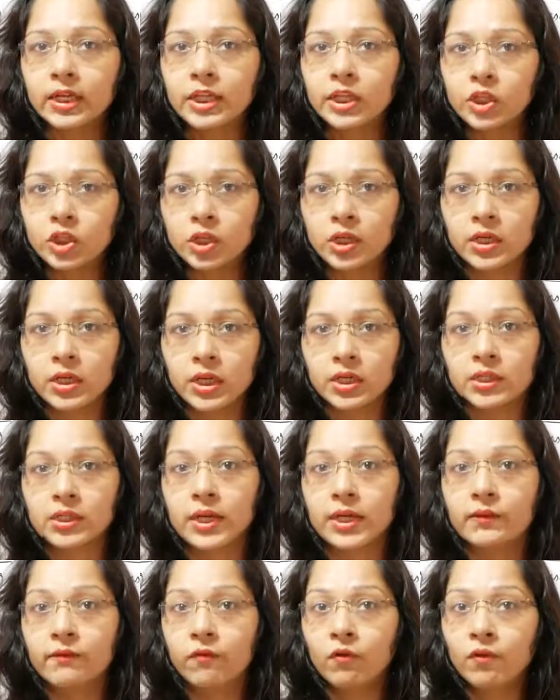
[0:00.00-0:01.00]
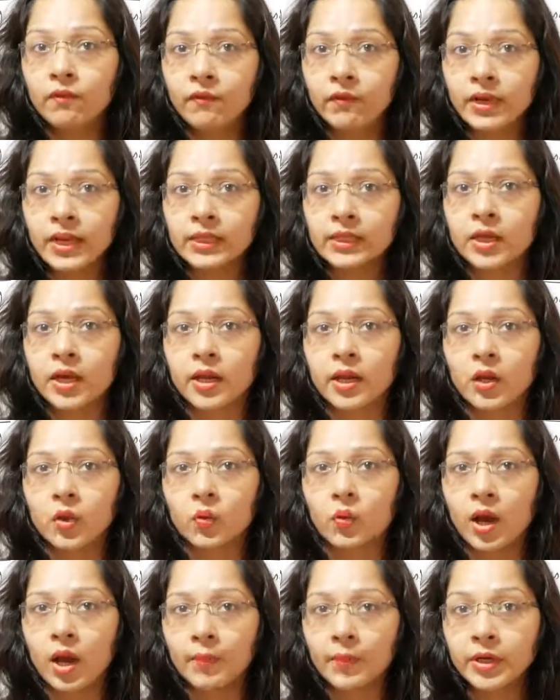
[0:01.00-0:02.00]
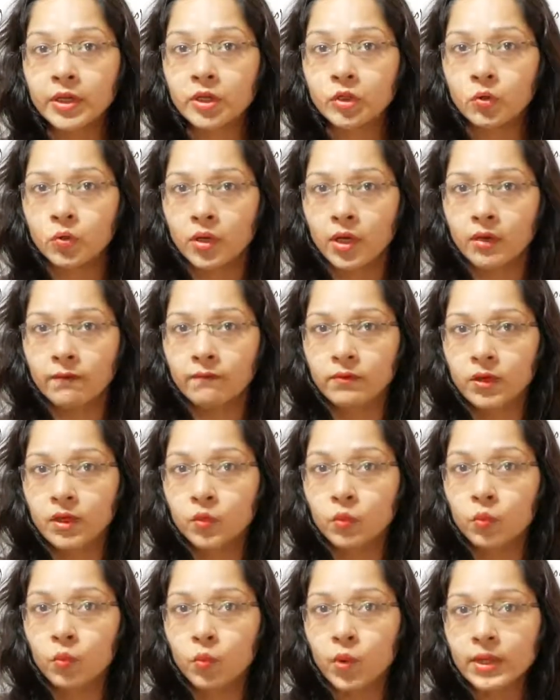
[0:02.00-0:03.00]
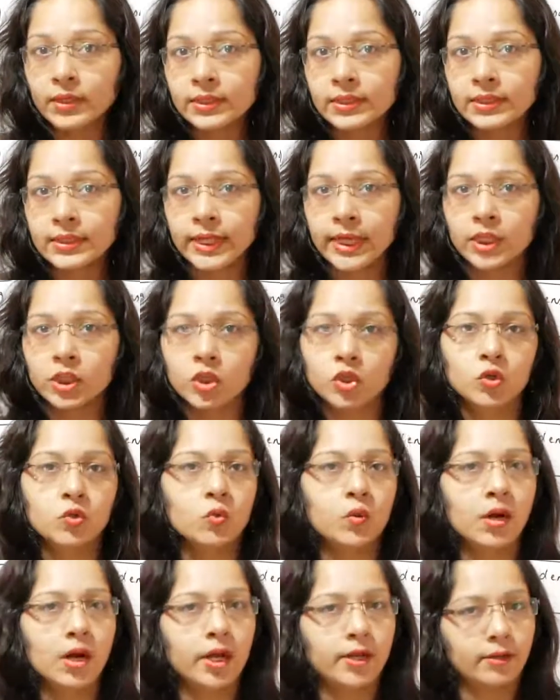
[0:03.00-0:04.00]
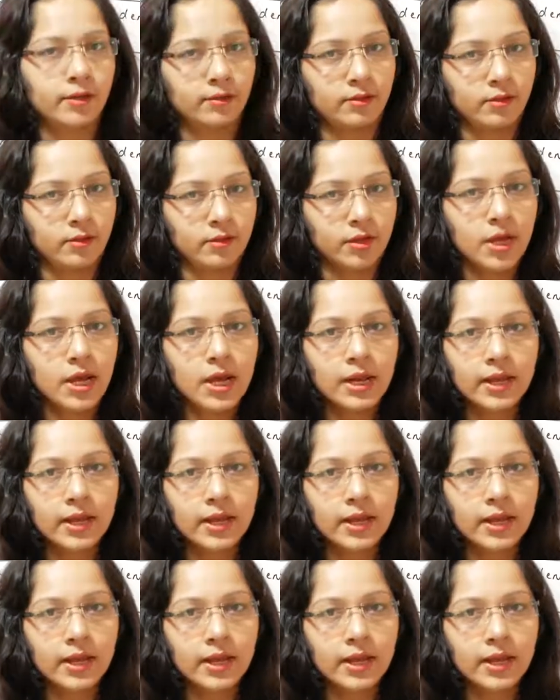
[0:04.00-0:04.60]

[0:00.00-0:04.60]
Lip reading: condition is fulfilling the requirement to convert one state to another.